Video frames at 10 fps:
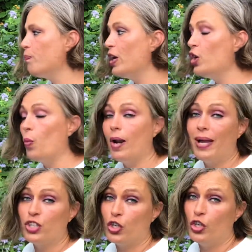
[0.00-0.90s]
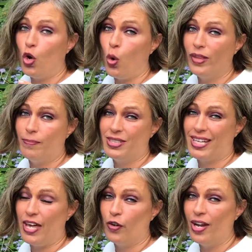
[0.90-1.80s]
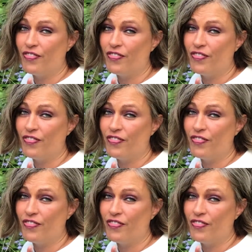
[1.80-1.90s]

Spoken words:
but you want to make sure you're holding them together.